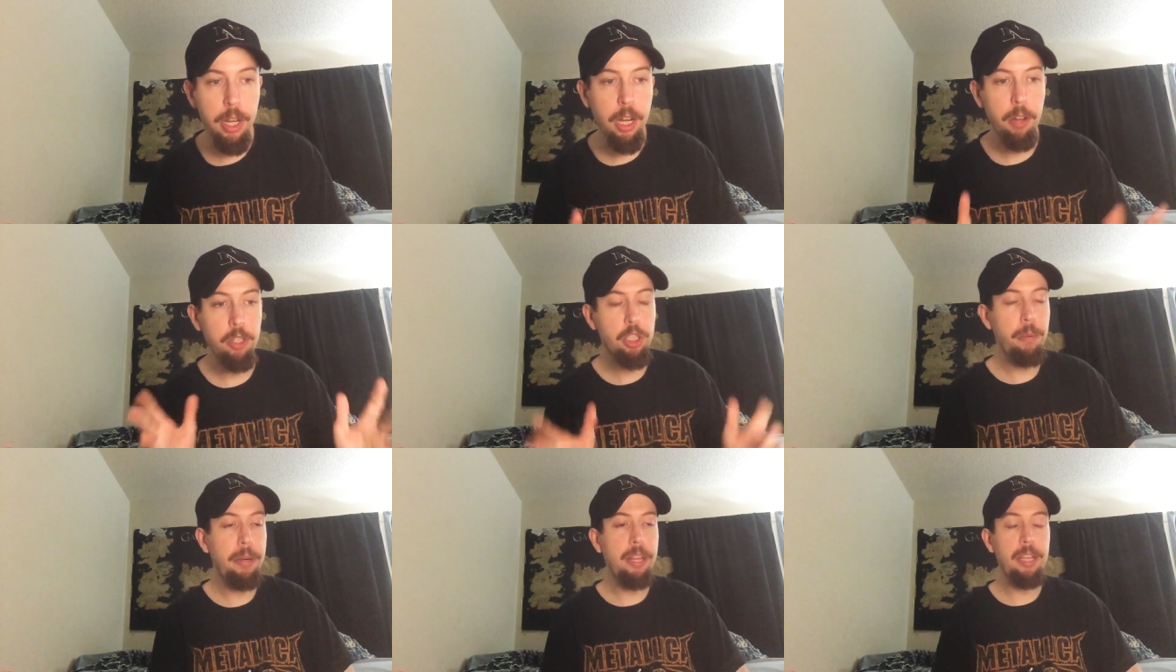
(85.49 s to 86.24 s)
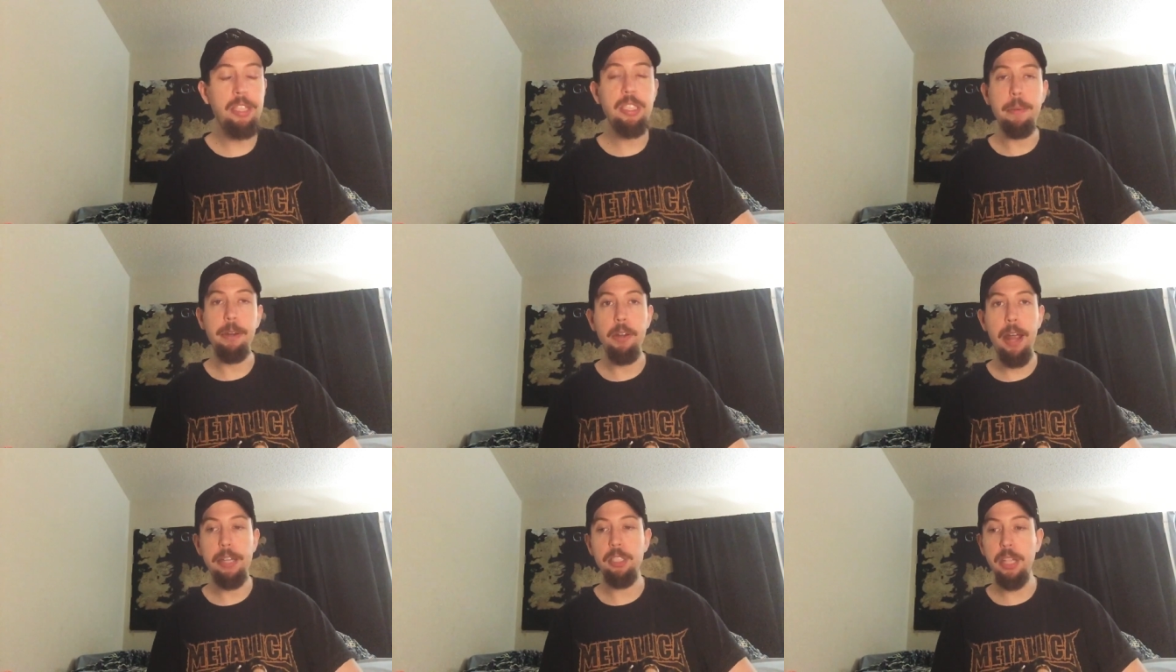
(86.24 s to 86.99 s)
You know, there's so many of these
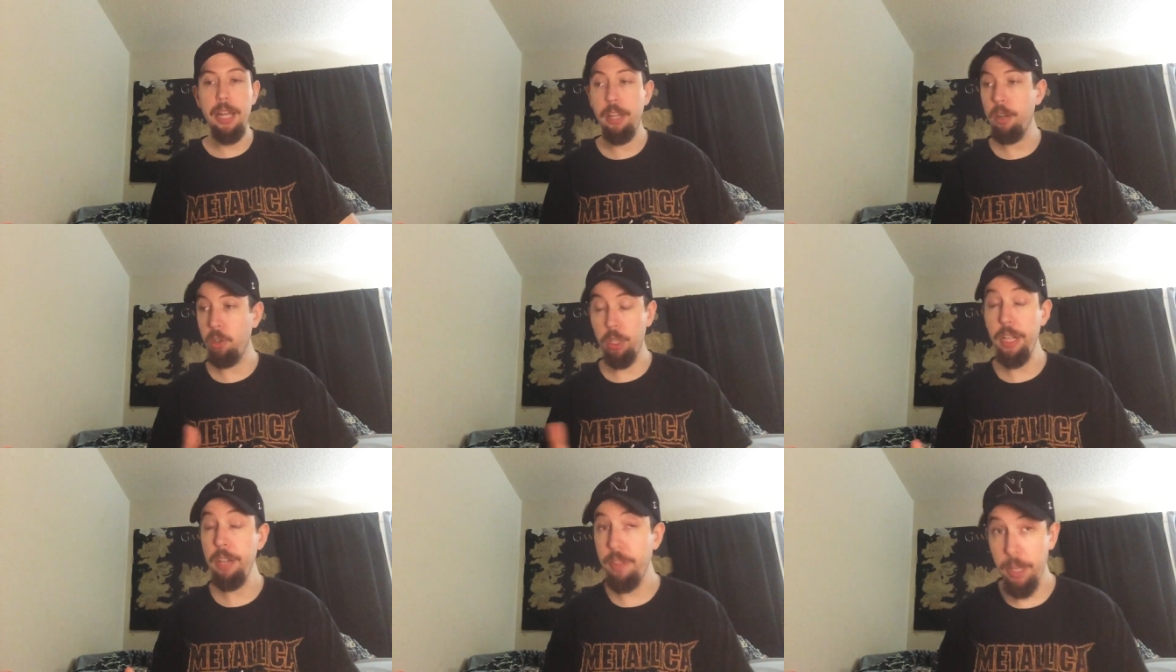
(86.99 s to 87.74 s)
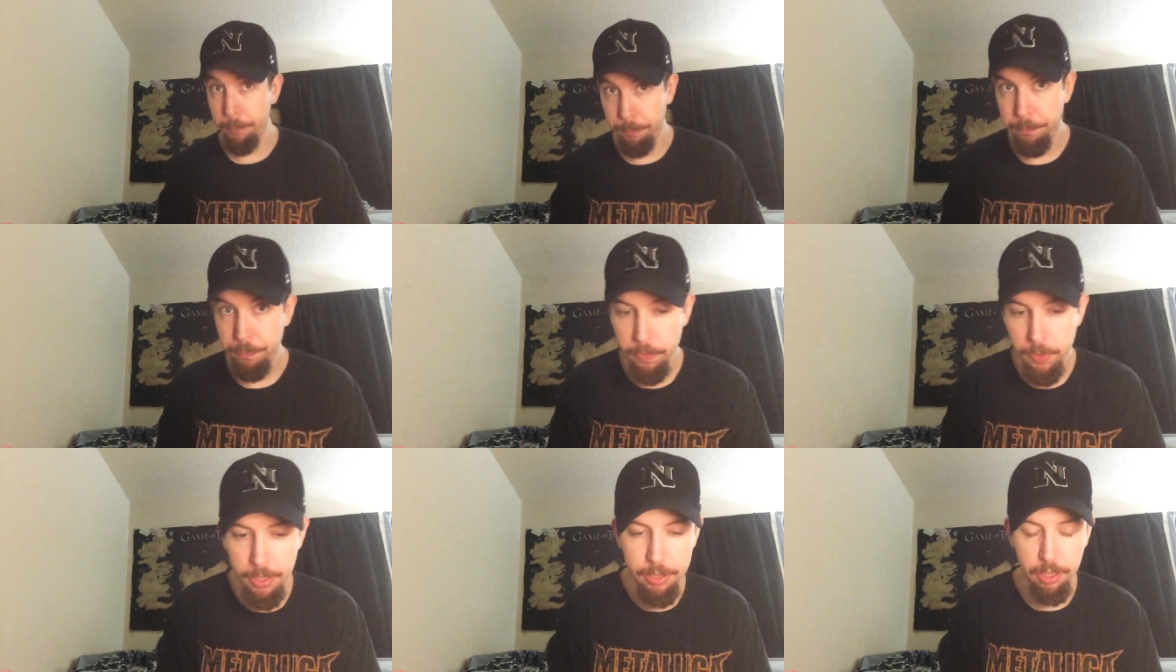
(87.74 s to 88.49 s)
Democrats, and they're leaving
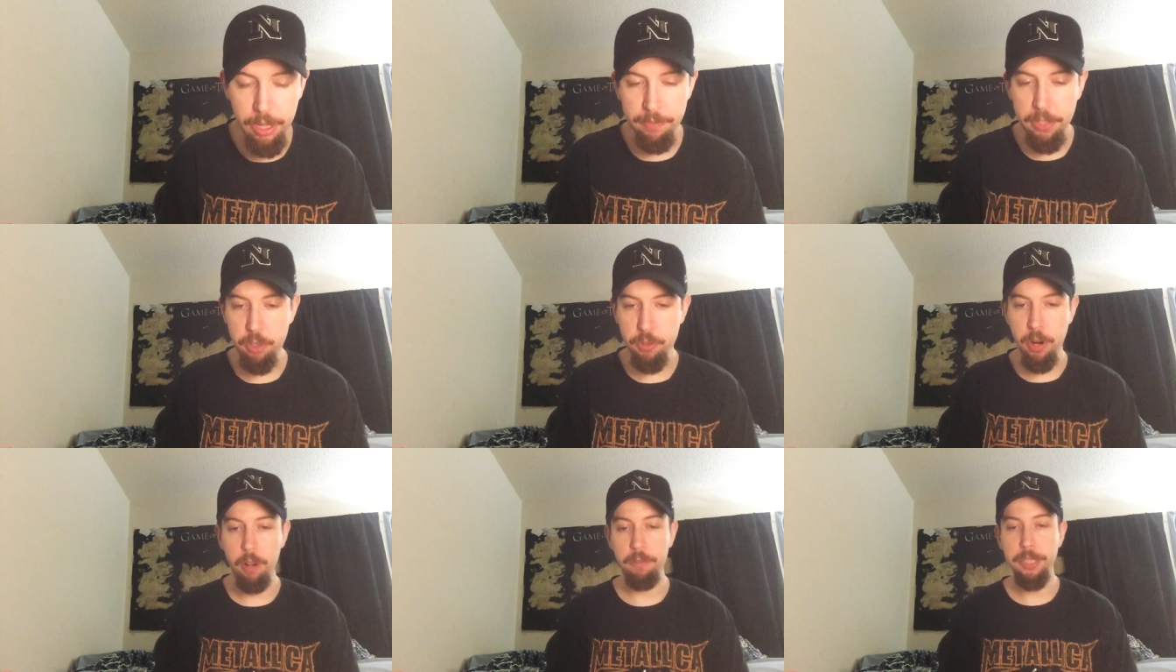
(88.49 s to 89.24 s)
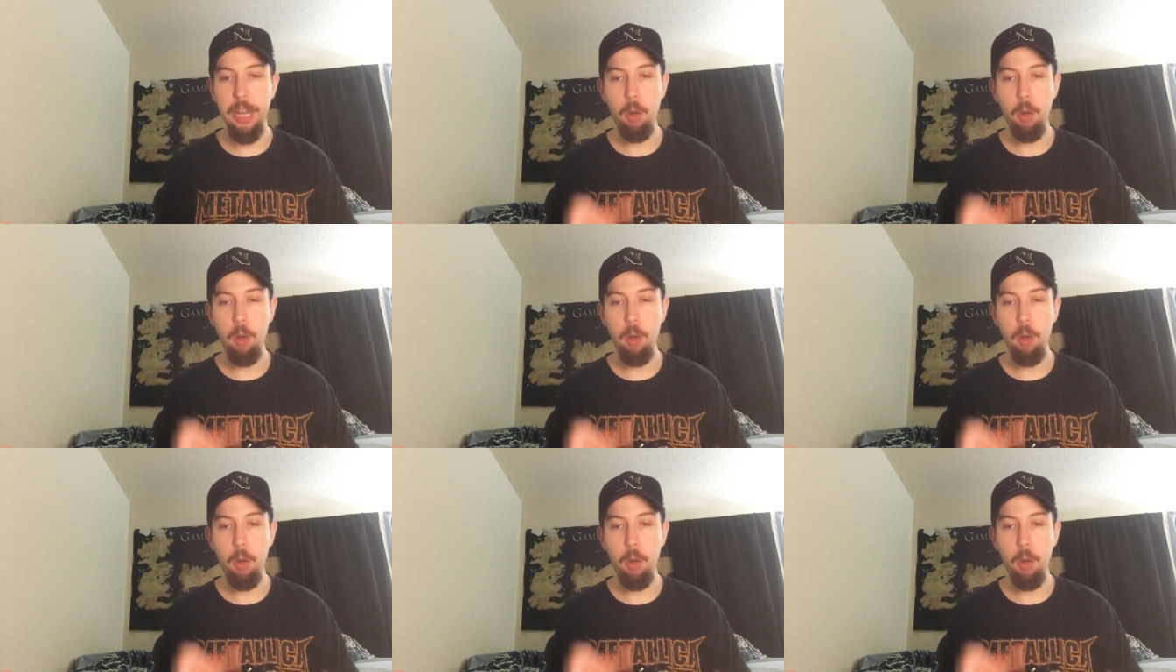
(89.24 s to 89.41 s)
the left in droves.